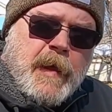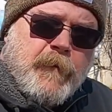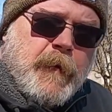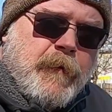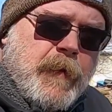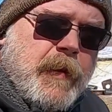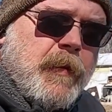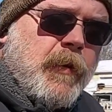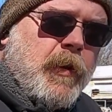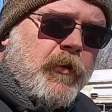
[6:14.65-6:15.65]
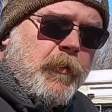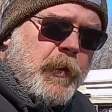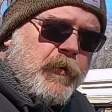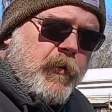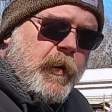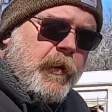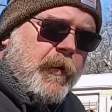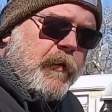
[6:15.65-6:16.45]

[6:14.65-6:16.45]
850 Ultimate Trail